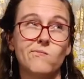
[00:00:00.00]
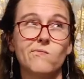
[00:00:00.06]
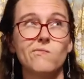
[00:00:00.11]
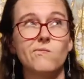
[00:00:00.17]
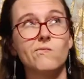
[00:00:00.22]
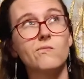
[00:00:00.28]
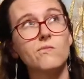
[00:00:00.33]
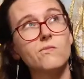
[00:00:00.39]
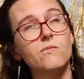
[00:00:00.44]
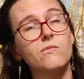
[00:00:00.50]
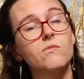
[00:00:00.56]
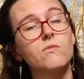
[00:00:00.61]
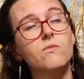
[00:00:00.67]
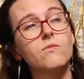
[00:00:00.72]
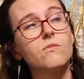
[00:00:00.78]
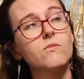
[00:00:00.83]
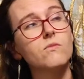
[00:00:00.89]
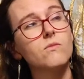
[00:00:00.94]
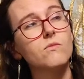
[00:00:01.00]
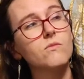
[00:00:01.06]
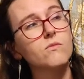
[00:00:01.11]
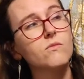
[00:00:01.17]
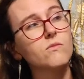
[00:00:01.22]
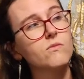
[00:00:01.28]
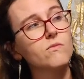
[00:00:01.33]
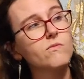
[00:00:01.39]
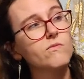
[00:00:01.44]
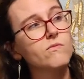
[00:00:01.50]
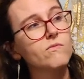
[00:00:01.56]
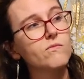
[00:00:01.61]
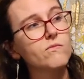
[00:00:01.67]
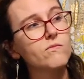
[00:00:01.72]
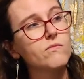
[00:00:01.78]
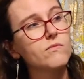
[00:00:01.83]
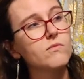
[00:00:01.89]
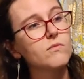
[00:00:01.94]

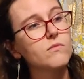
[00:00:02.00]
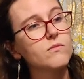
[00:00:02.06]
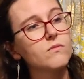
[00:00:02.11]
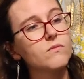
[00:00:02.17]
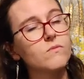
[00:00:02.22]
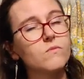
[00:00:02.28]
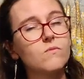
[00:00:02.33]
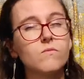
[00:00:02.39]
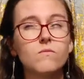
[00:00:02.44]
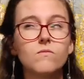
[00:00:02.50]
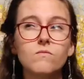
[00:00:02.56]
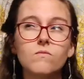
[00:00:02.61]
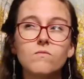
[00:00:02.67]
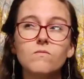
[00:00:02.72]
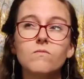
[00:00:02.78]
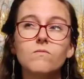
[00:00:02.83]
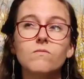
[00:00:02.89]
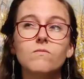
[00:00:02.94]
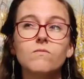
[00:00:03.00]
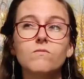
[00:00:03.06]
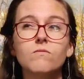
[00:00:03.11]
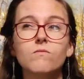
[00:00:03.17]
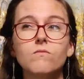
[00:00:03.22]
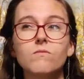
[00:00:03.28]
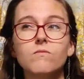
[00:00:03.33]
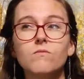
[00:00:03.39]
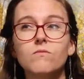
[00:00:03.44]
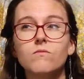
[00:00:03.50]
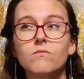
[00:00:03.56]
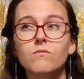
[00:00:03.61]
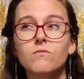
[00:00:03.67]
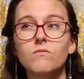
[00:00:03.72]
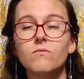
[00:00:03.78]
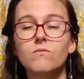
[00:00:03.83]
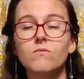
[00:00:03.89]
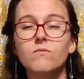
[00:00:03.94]

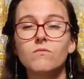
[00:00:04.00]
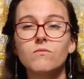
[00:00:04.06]
[no speech]